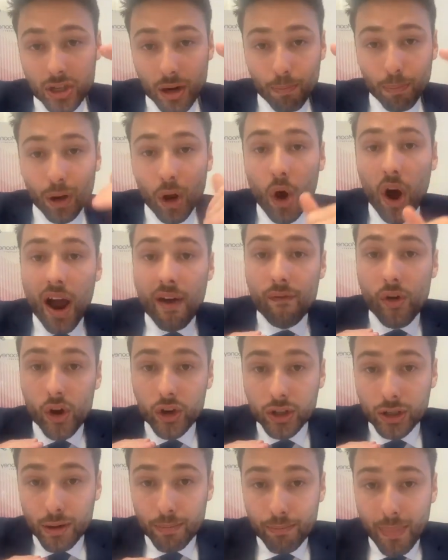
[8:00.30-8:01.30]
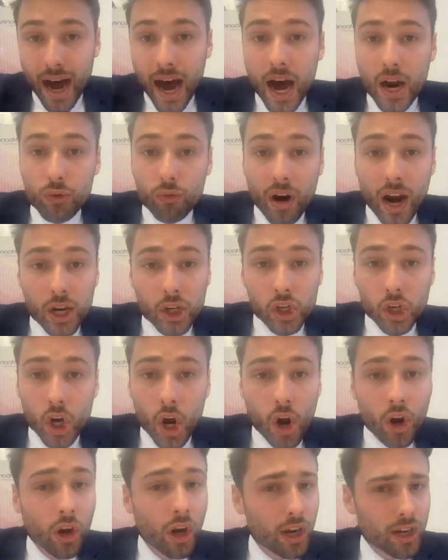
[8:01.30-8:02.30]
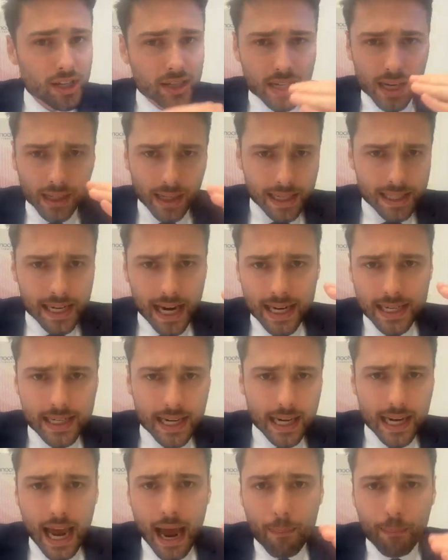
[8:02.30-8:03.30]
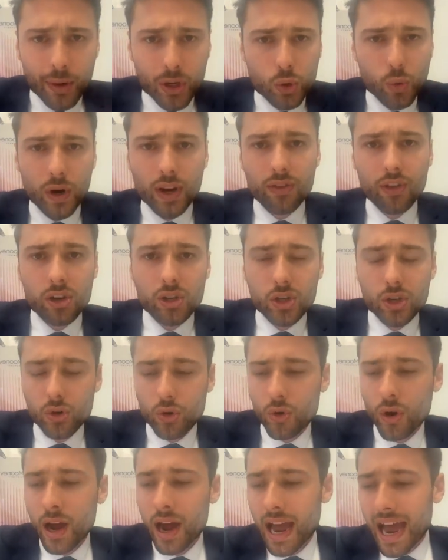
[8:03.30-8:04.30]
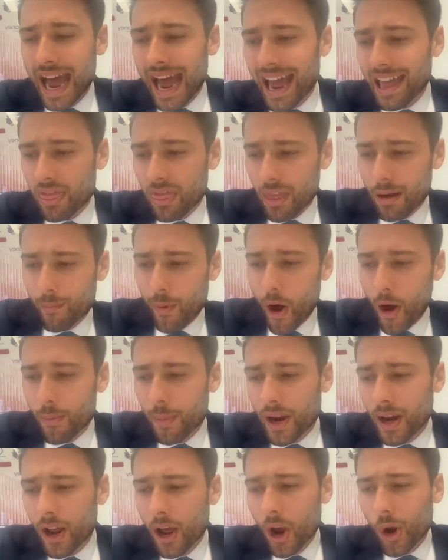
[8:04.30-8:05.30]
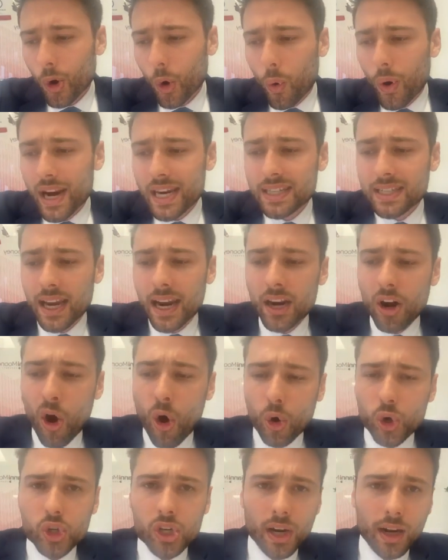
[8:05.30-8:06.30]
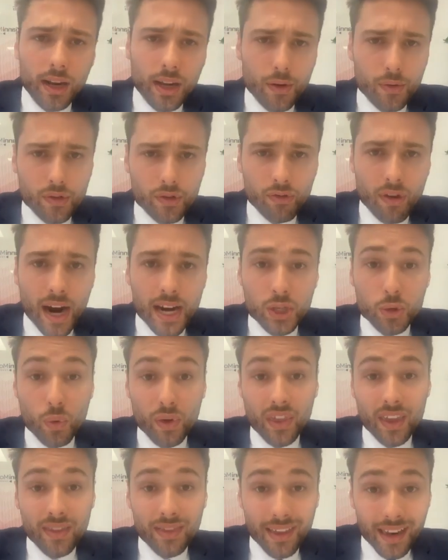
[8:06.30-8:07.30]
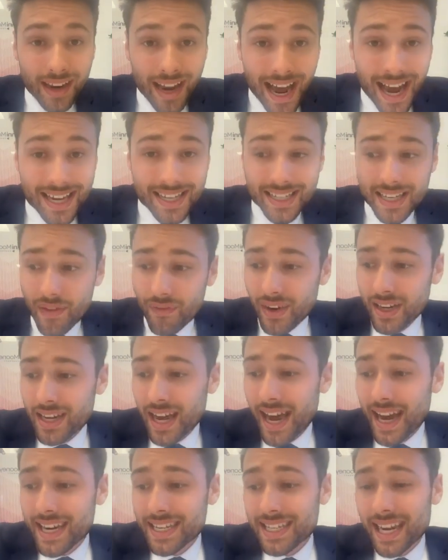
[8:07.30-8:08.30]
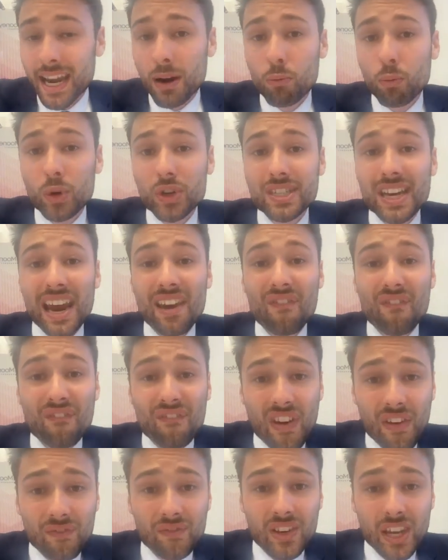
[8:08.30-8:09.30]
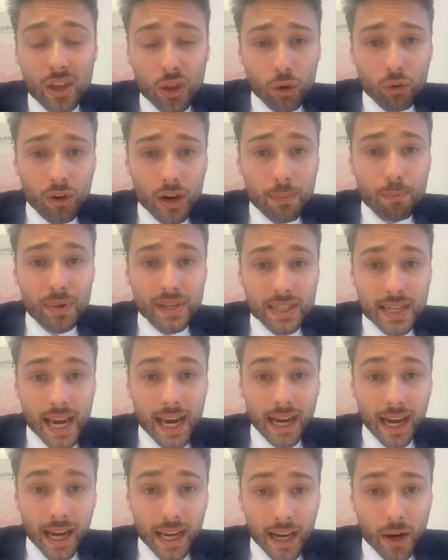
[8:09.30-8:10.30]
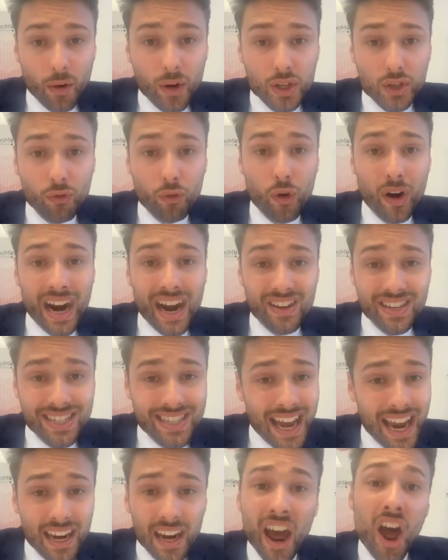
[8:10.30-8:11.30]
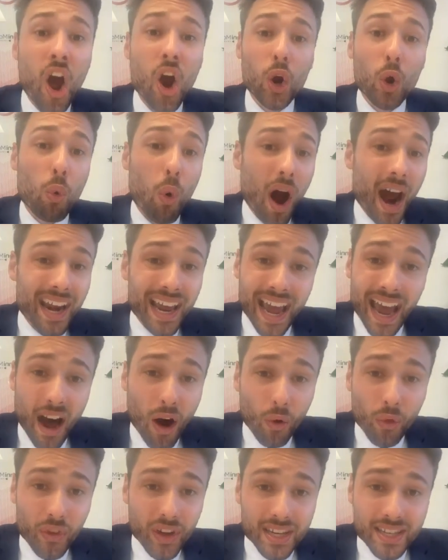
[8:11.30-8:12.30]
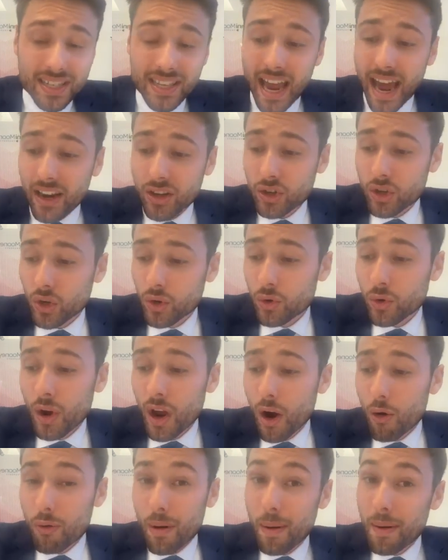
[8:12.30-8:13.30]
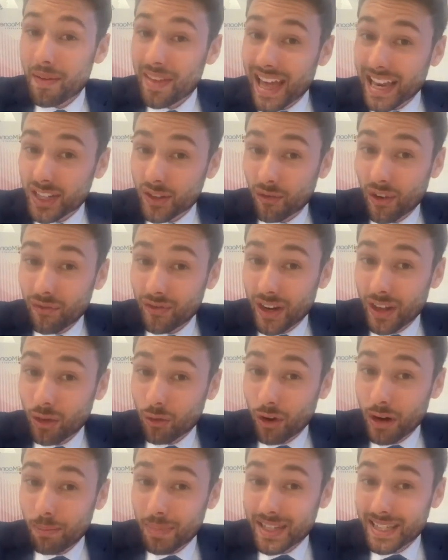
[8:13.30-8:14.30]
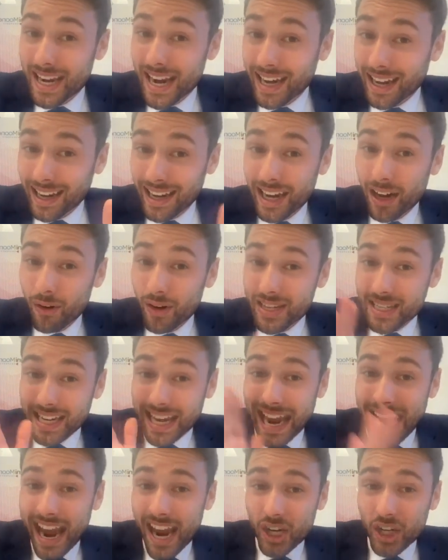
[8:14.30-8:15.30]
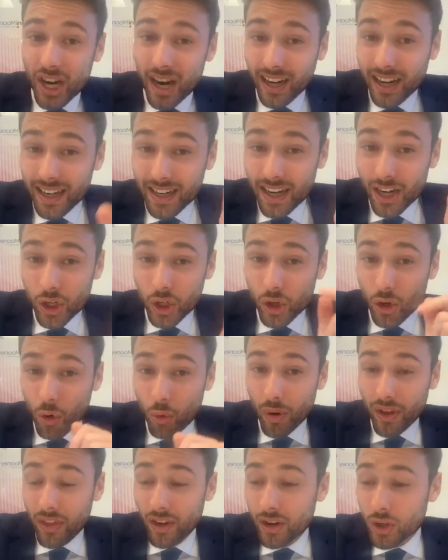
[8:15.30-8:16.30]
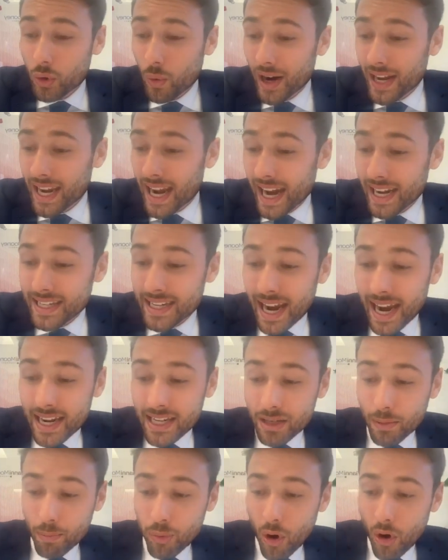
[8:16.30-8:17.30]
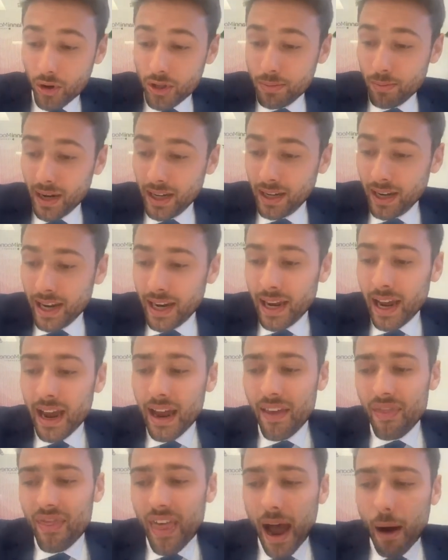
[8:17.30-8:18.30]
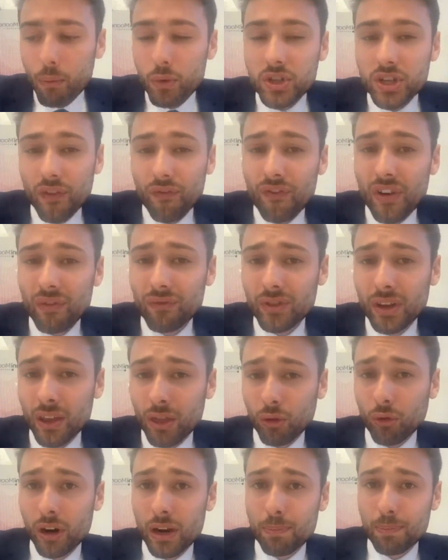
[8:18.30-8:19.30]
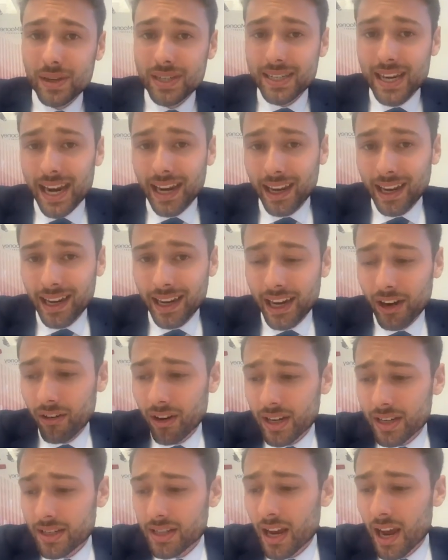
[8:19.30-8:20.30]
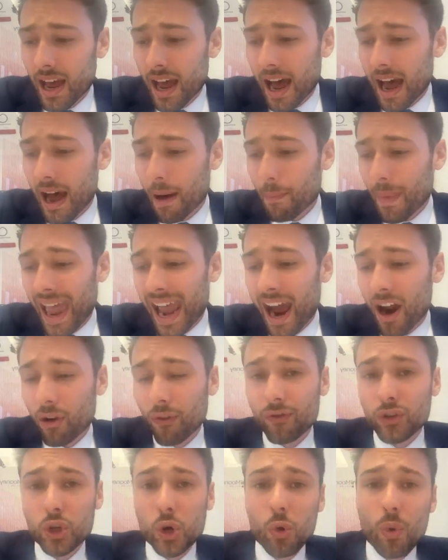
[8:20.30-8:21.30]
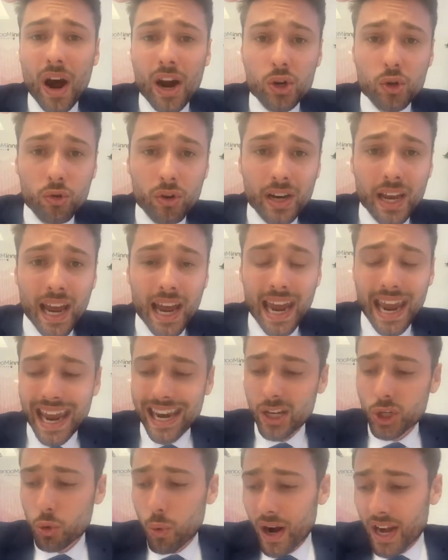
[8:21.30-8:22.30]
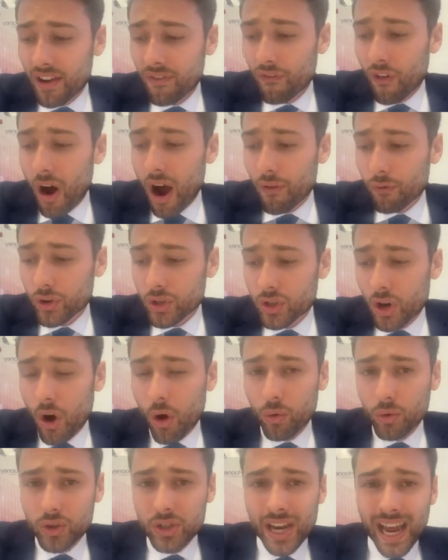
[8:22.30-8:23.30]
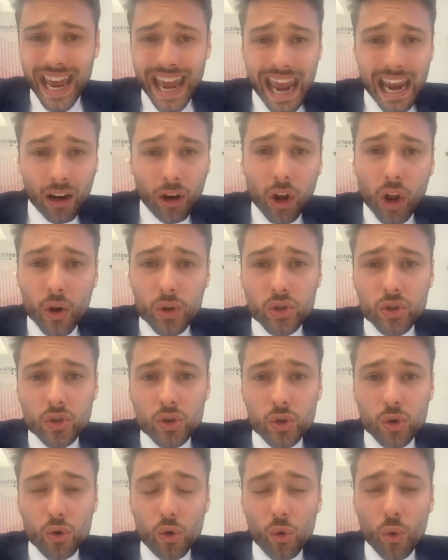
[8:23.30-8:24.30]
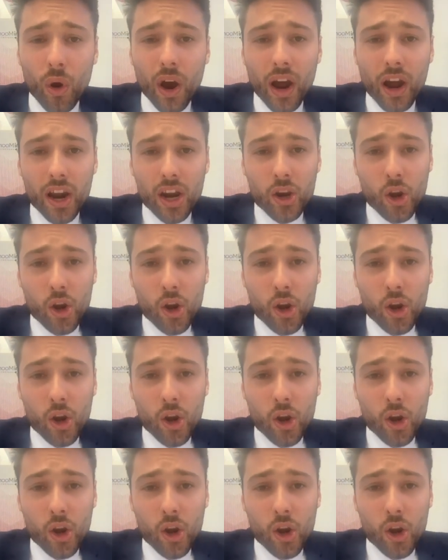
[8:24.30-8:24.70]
the supply versus demand ratio. Still a decent gap between the two at the moment. Queensland auction clearance rates within the last 7 days, it was a 53% clearance for our state. Quite a healthy stat too. Remember, that's 53% clearance, cash unconditional within 28 days approximately. That was a 53% clearance out of 225 results, and close to